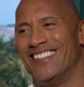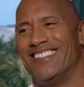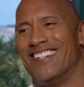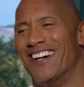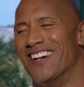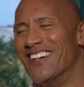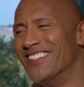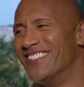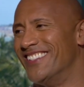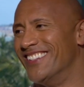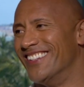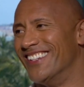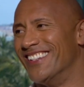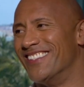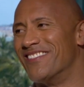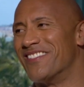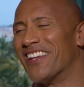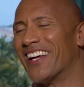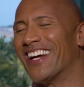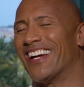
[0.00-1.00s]
Don't do
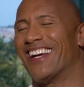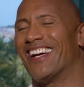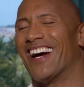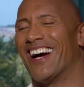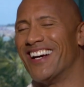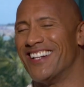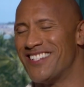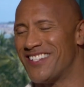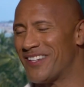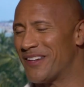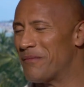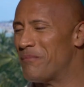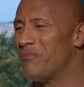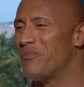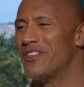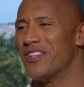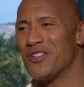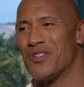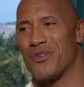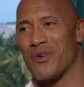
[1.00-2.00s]
it. I'm like, guys,
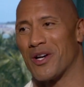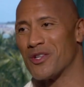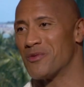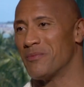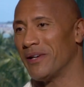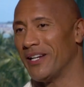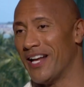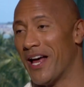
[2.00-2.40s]
just trust me.